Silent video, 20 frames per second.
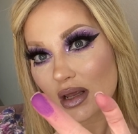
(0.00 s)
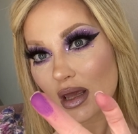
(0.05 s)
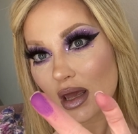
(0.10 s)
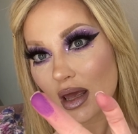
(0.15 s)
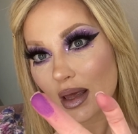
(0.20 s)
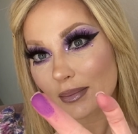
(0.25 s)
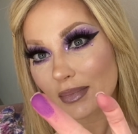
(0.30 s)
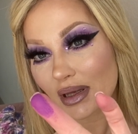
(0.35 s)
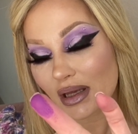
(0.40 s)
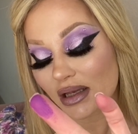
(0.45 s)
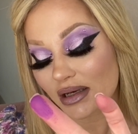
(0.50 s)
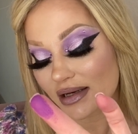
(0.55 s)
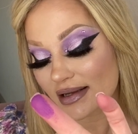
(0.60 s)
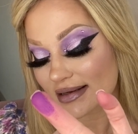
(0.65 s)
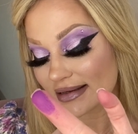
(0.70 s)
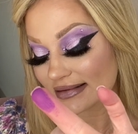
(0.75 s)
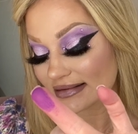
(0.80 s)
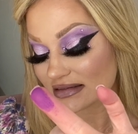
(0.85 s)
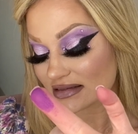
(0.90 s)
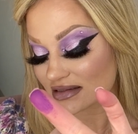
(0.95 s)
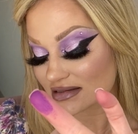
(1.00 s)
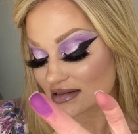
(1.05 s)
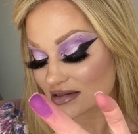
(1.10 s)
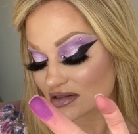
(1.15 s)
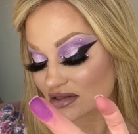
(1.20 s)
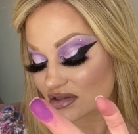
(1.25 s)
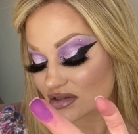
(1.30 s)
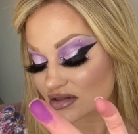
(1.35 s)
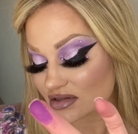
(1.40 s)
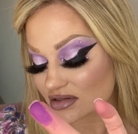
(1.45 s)
I mean, it's
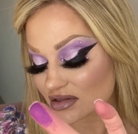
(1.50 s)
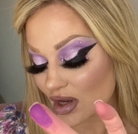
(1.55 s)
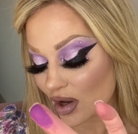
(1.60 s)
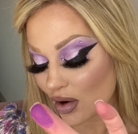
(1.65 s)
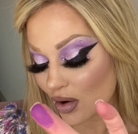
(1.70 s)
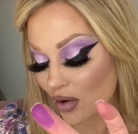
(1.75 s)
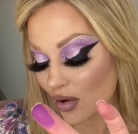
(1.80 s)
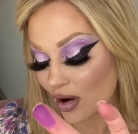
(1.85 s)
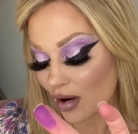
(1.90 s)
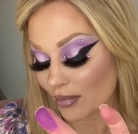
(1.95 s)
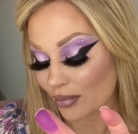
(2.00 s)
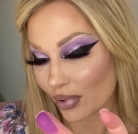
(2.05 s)
so